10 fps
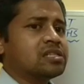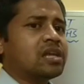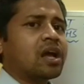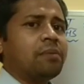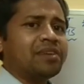is
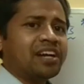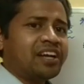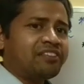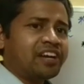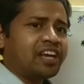the
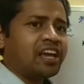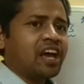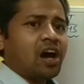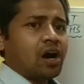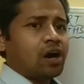commutativity
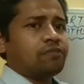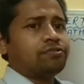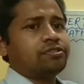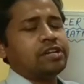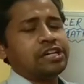
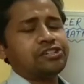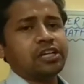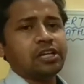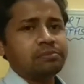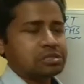of
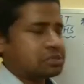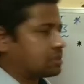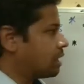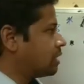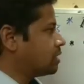rational
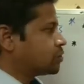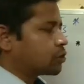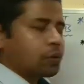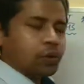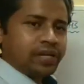numbers.
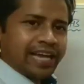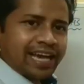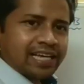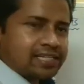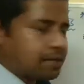So
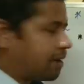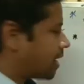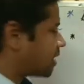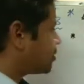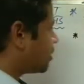take some
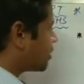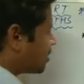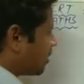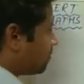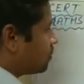
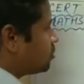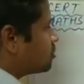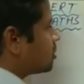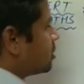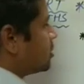
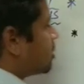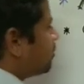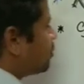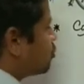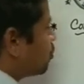examples.
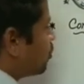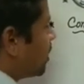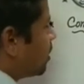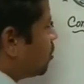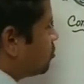Suppose 2
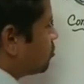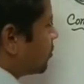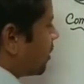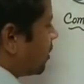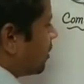into
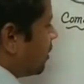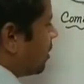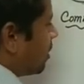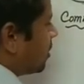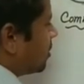3.
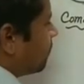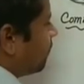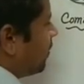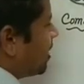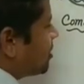
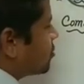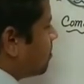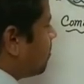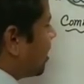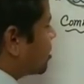Very
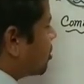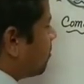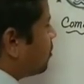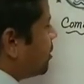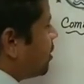simple
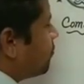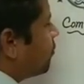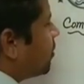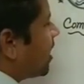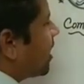example. If
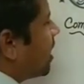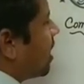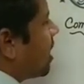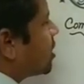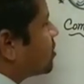we
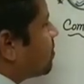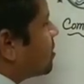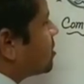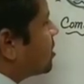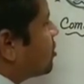
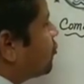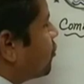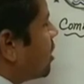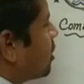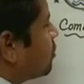express it
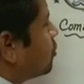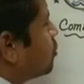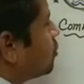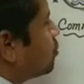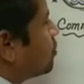3 into
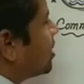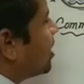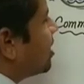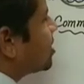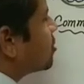2,
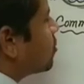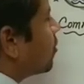then it is